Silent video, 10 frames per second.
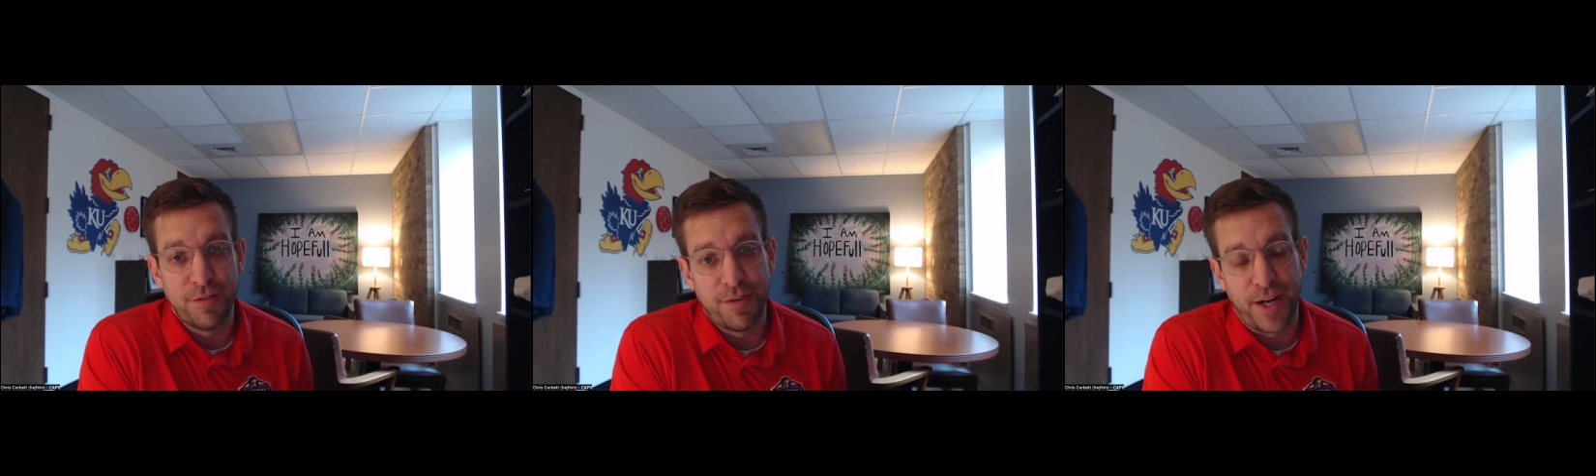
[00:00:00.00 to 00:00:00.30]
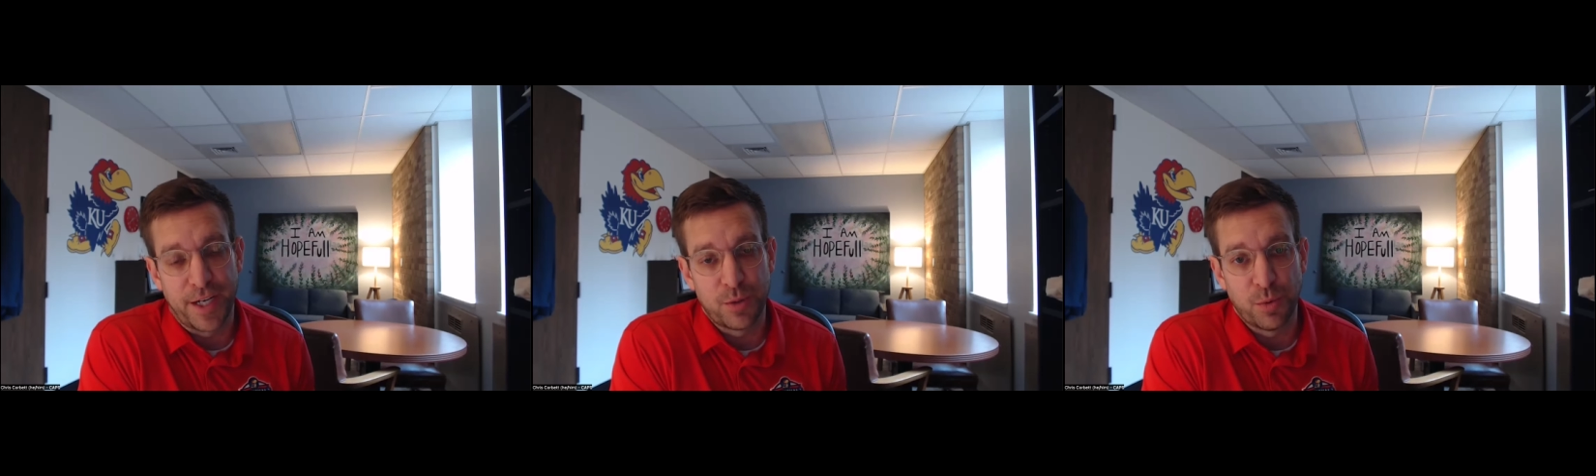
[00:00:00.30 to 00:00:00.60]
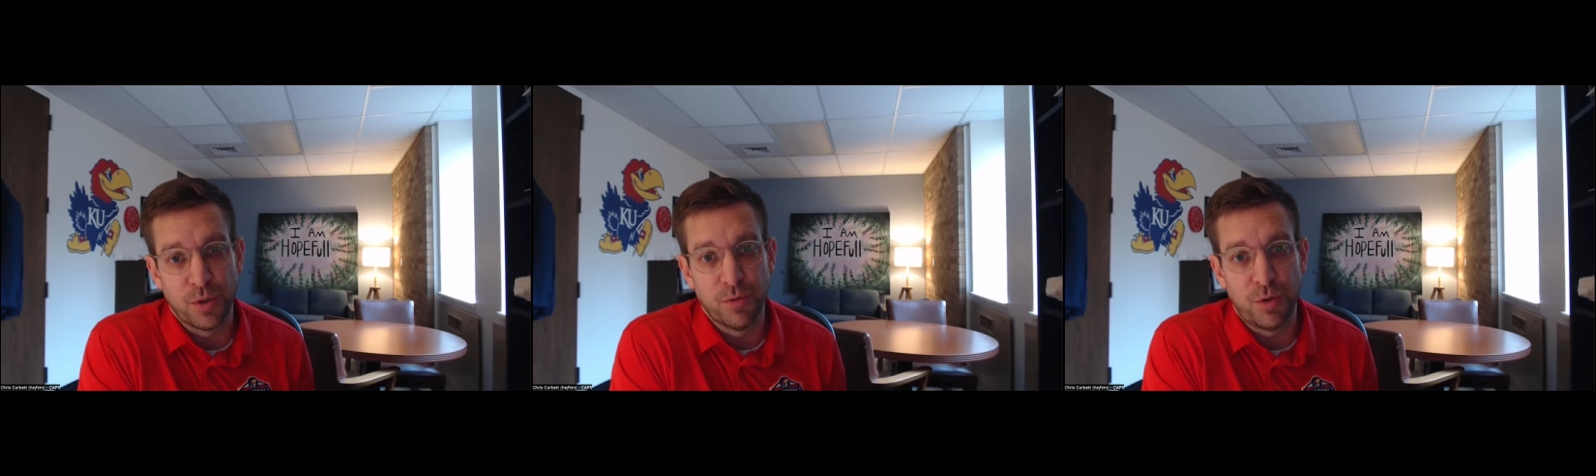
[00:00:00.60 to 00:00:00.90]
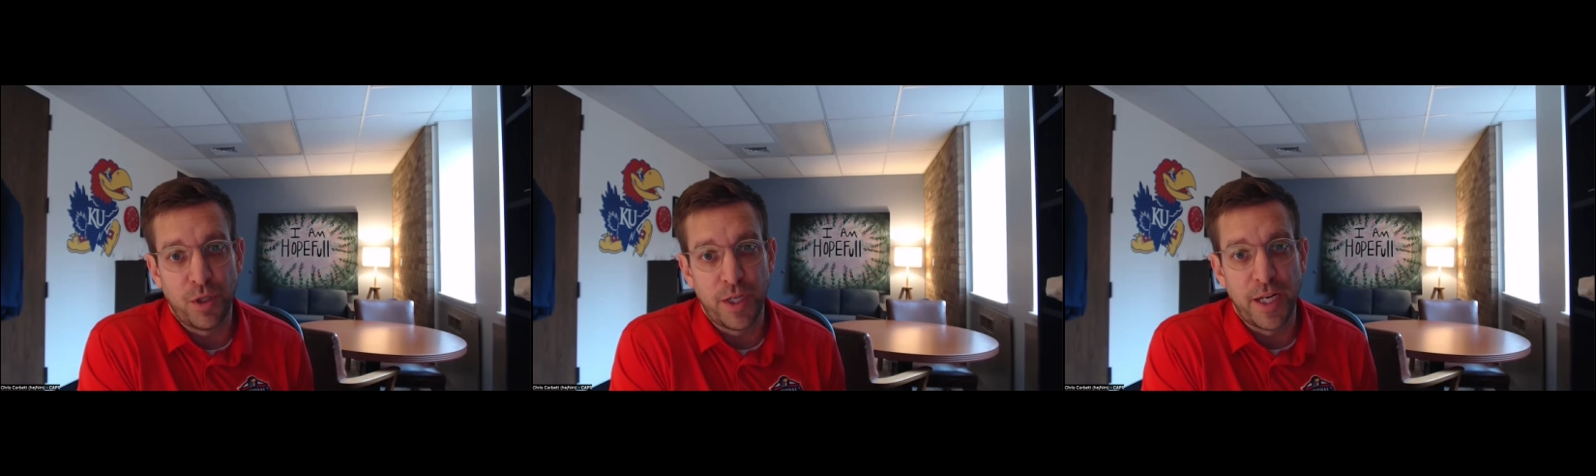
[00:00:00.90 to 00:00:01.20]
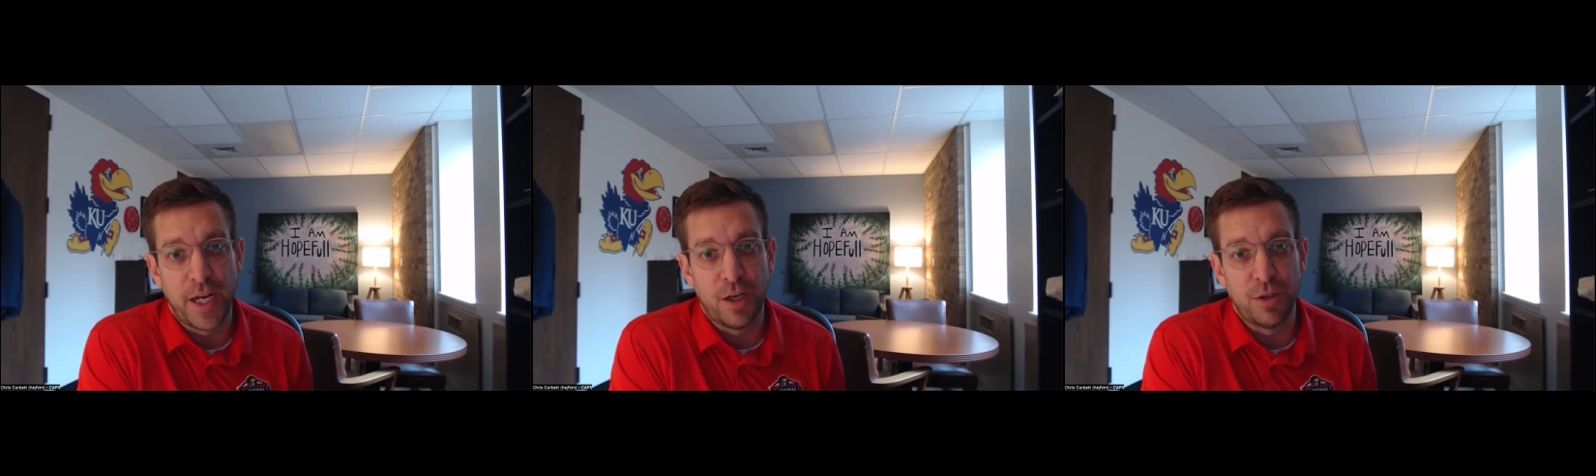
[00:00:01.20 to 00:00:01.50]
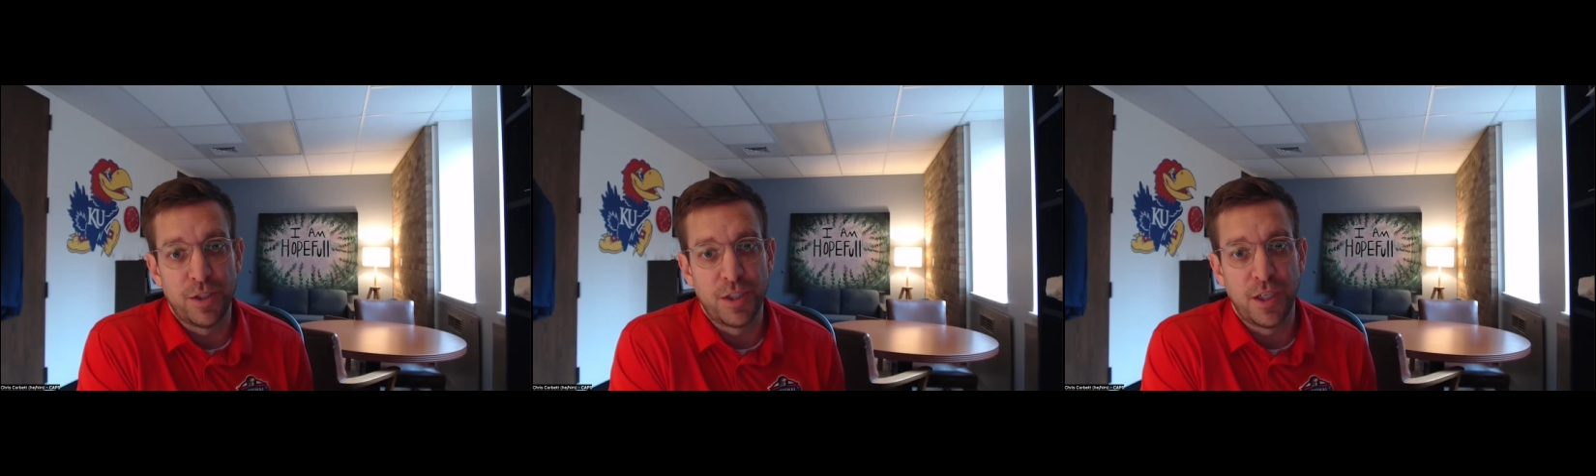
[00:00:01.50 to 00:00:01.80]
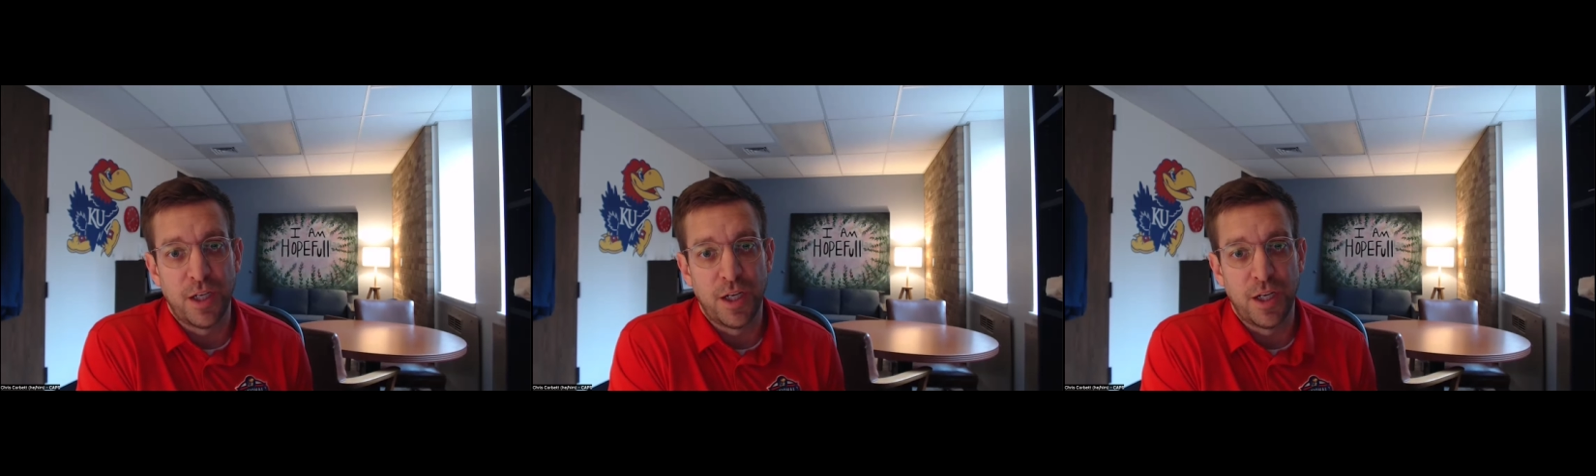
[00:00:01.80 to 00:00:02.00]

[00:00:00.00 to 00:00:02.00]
in fact, we're rolling out